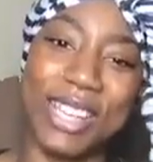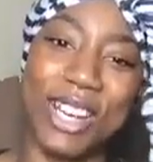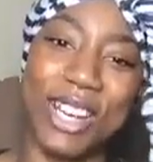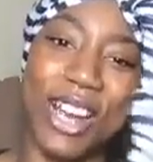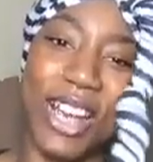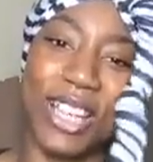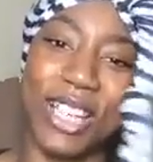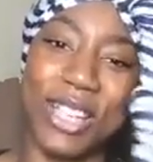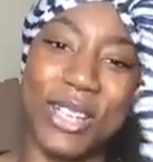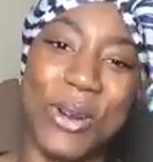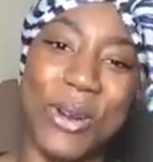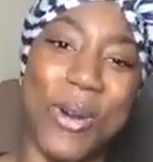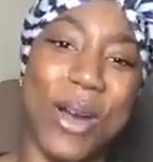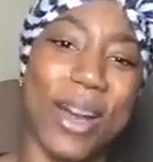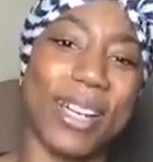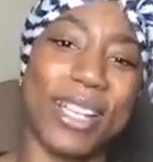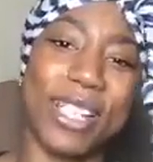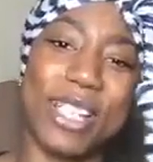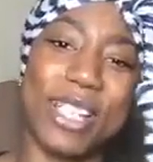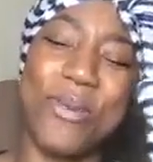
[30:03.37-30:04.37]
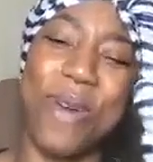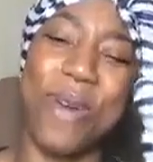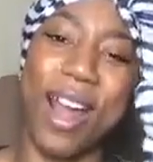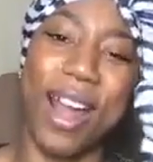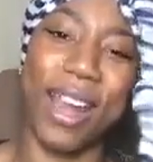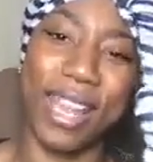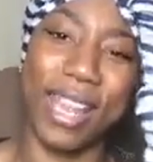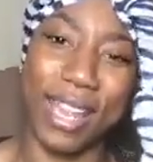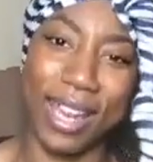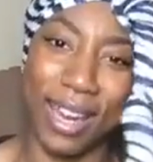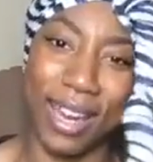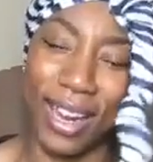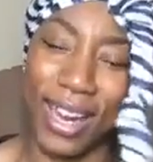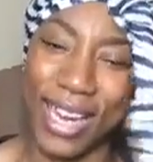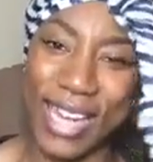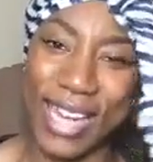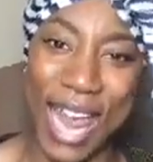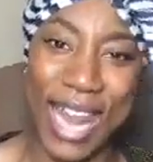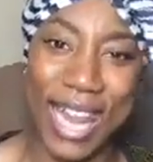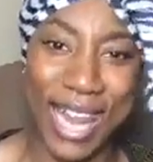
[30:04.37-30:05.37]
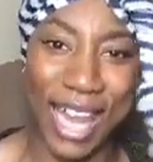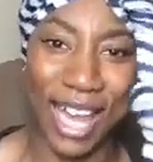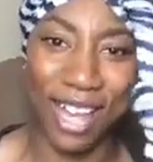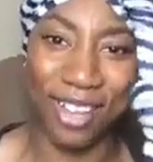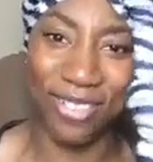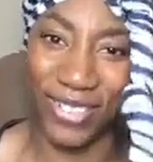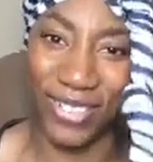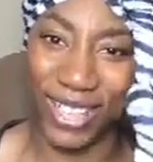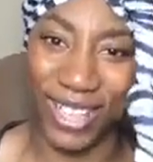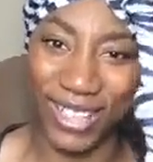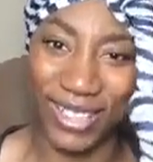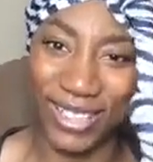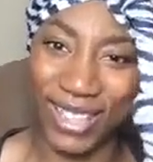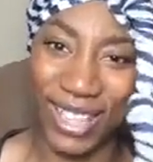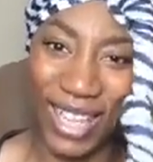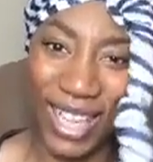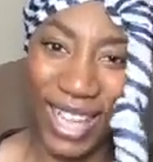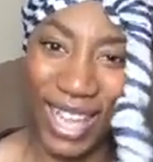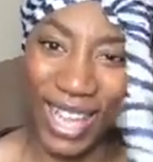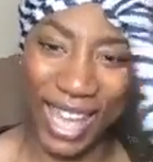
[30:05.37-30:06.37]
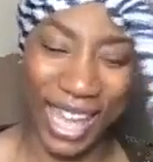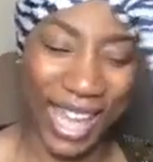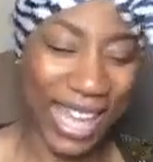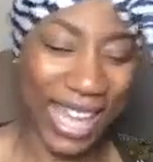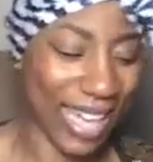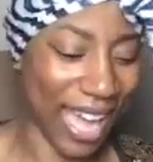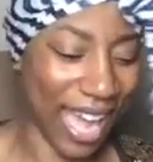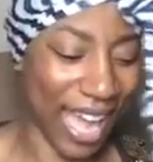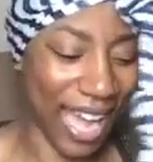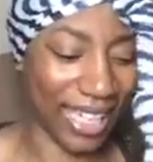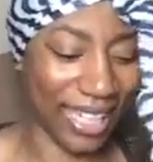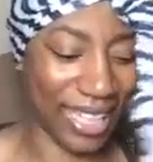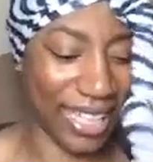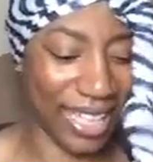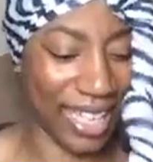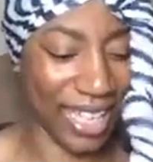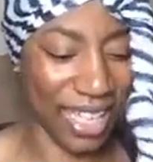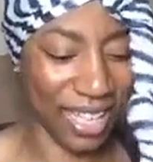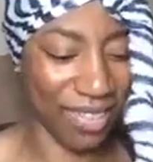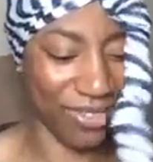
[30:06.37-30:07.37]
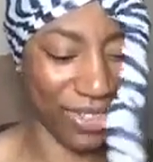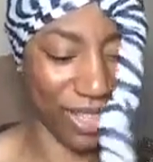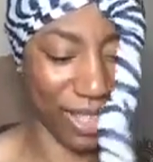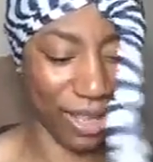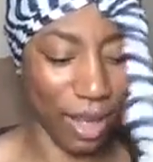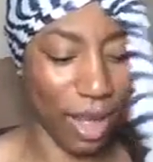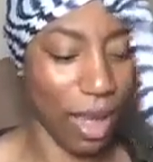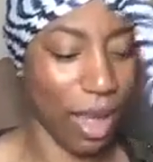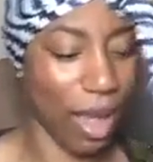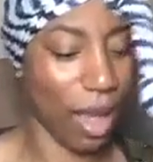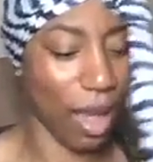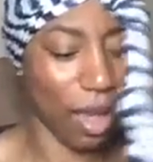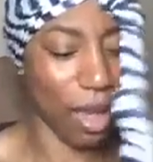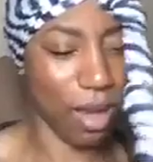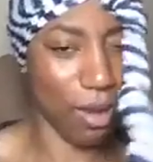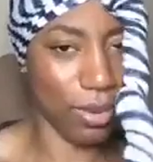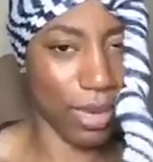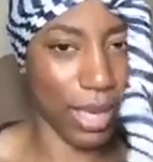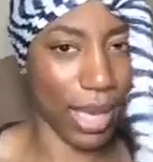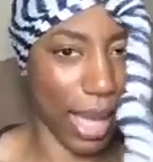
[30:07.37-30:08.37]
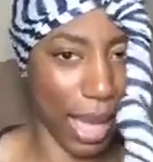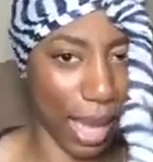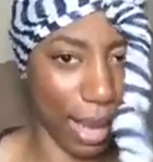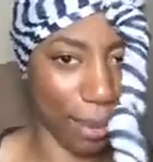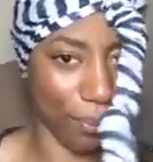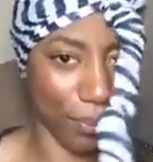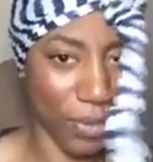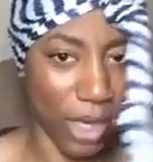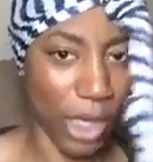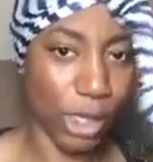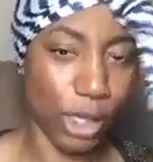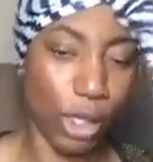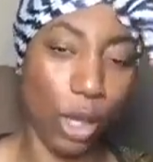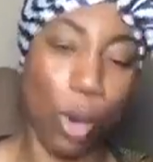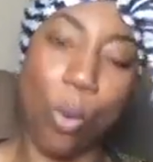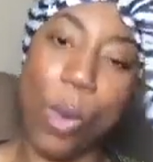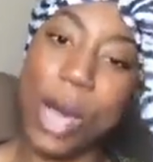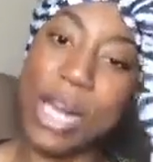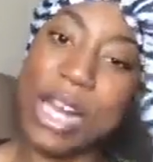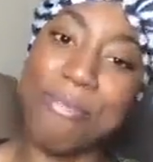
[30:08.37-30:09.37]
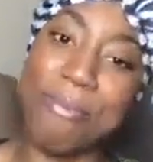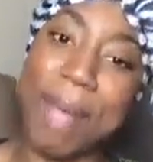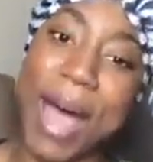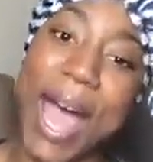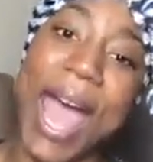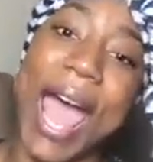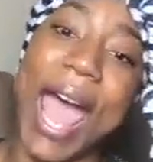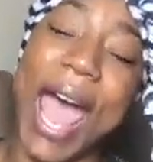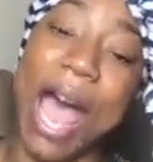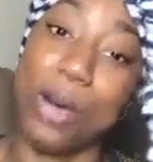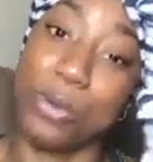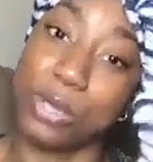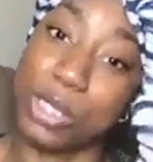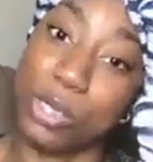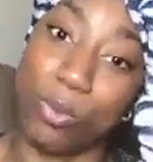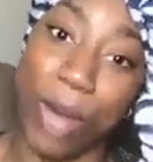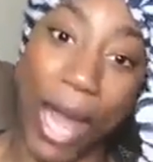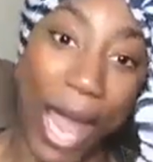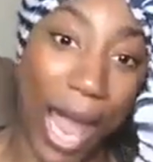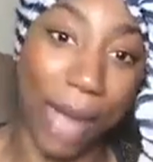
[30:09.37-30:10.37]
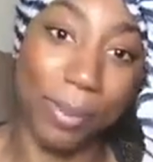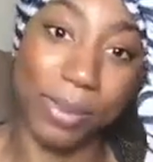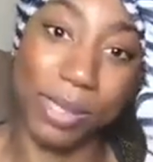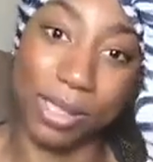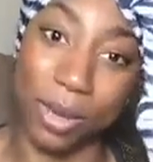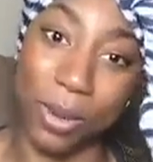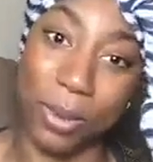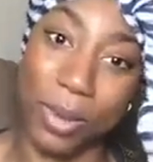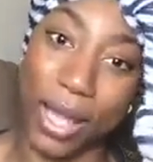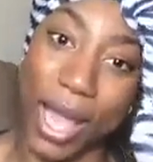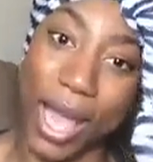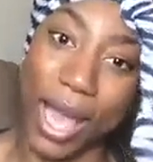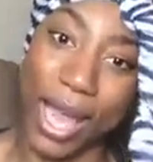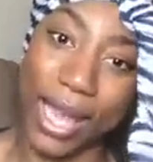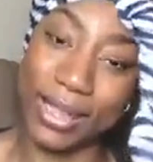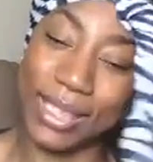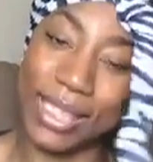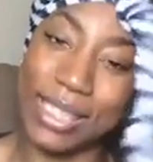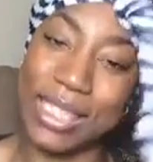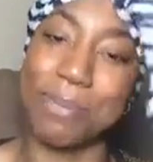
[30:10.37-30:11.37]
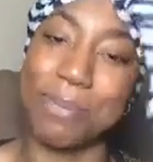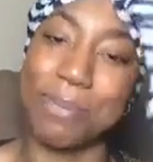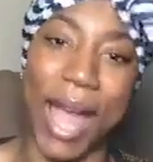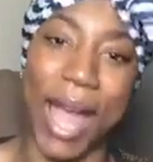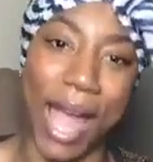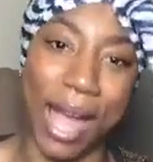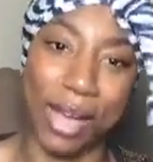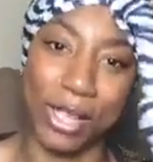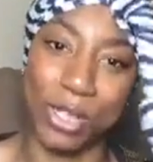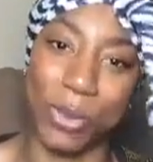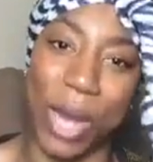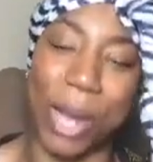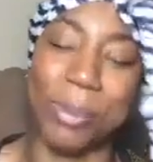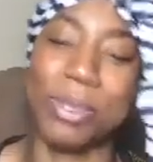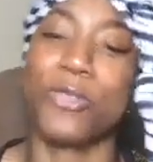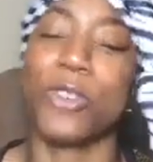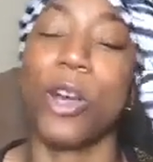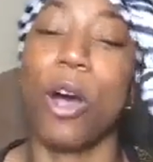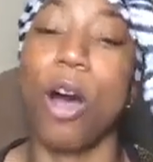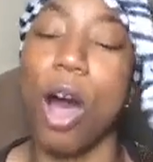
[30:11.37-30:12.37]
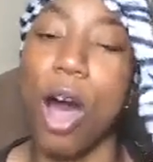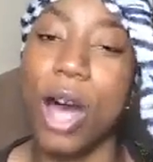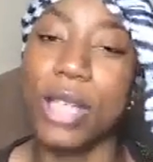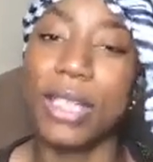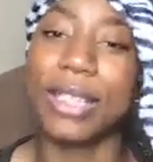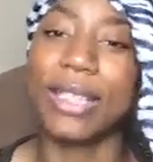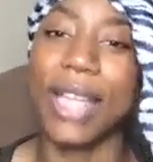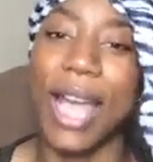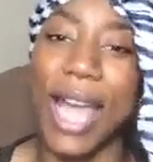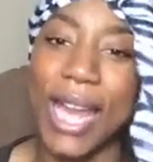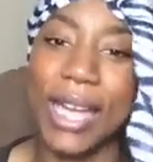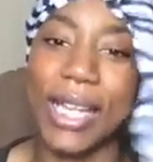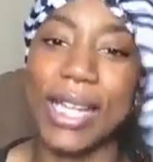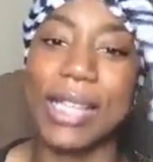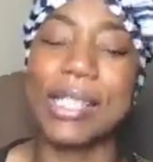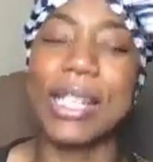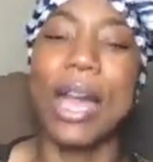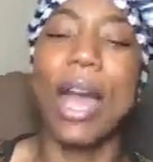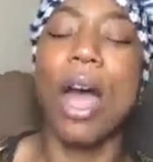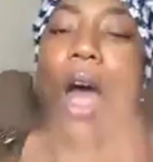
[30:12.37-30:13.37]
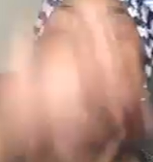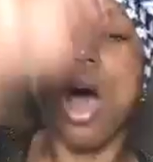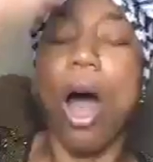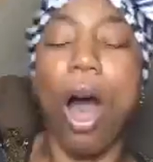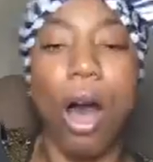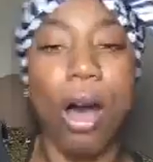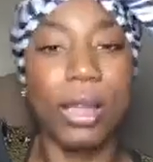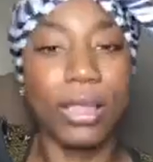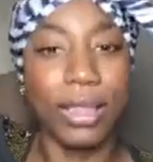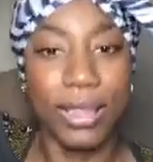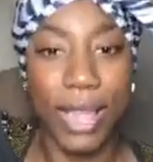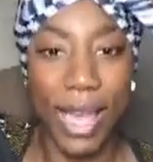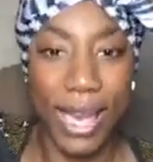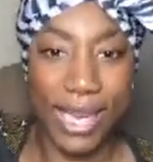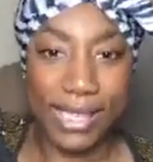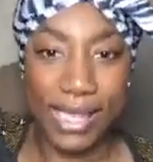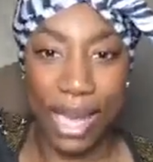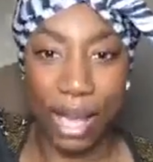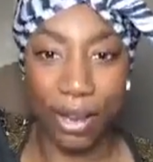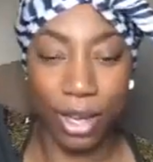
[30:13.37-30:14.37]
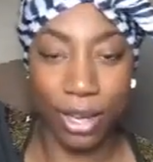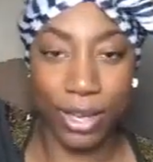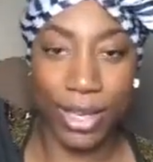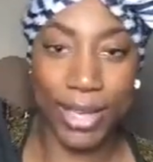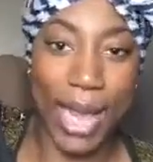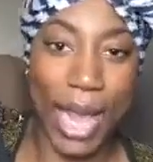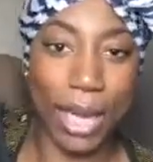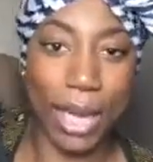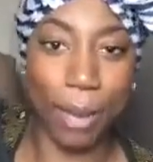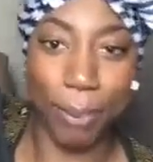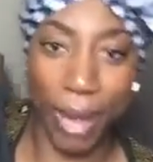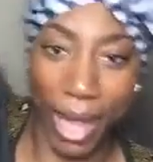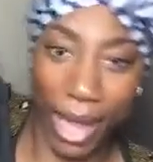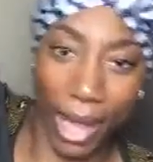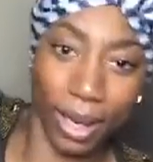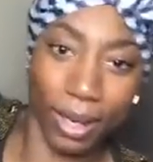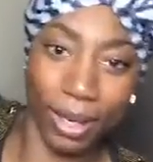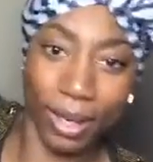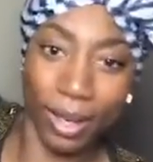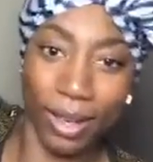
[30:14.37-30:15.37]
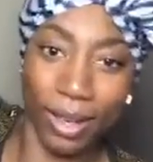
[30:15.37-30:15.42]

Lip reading: Curly Corner, you are here, and I love it. And I love it. Okay, so one of my house wraps, okay? This is my house wraps. For all the ladies out here that got a bae.